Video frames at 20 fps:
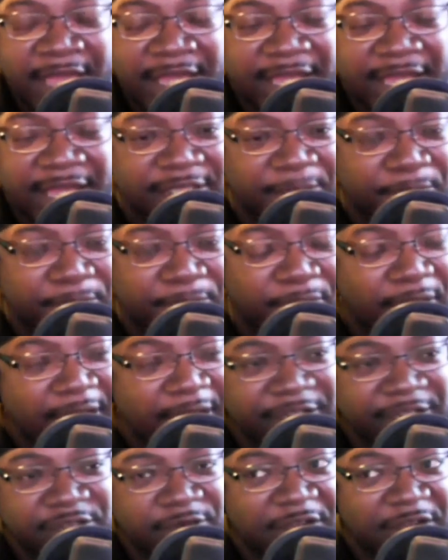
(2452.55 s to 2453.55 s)
he's the
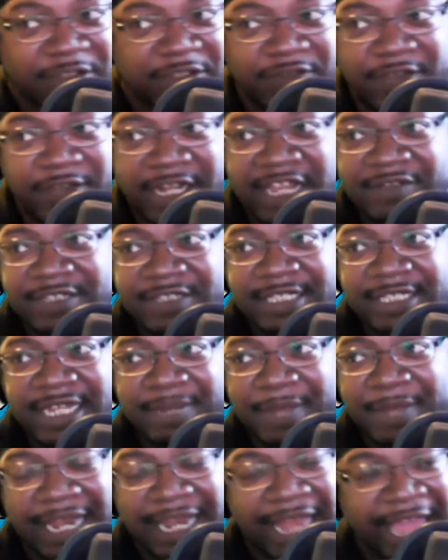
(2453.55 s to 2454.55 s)
proudest Ravens fan I've ever seen
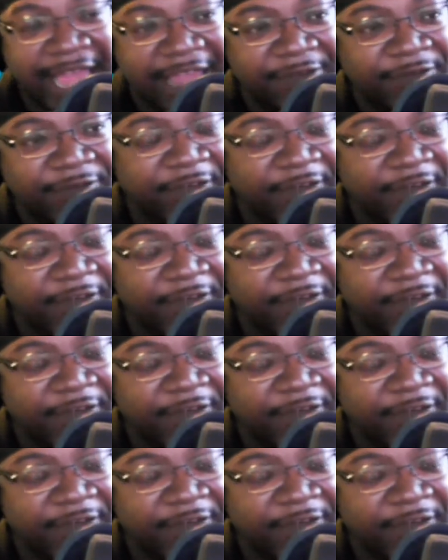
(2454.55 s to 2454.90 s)
in my life.